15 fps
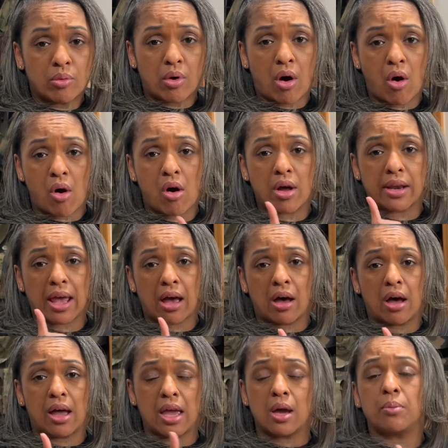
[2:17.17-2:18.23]
on
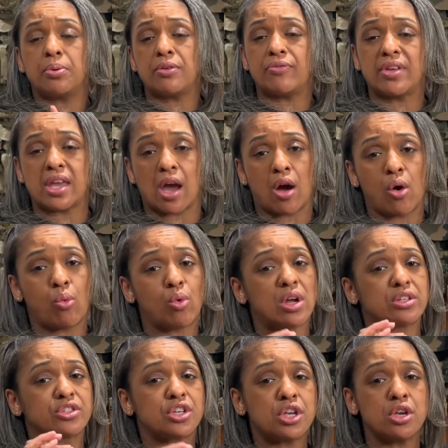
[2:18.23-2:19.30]
LPVO,
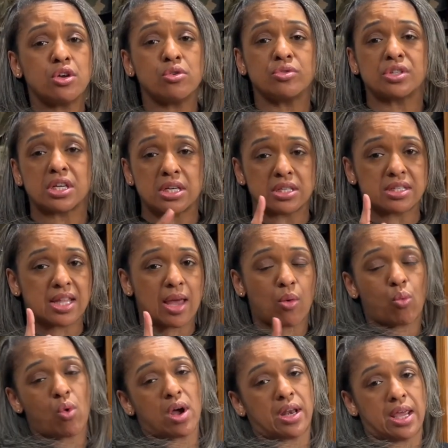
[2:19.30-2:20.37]
what's huge is that
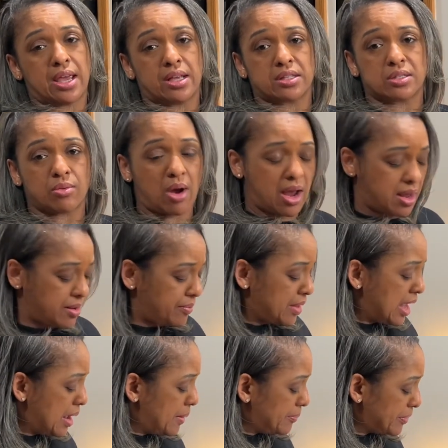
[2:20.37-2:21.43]
1X, right?
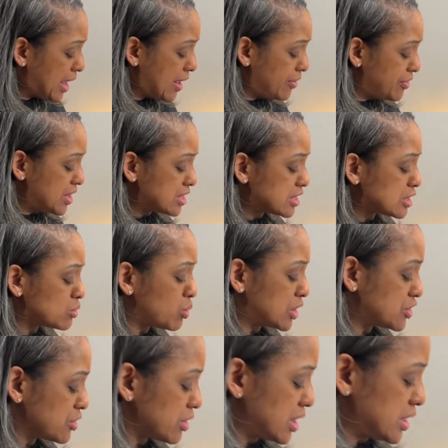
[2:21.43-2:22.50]
And this is what
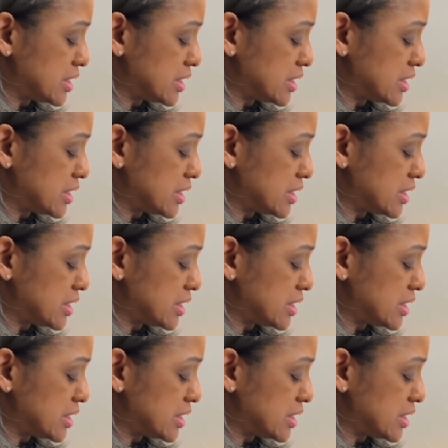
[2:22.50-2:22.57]
you're going to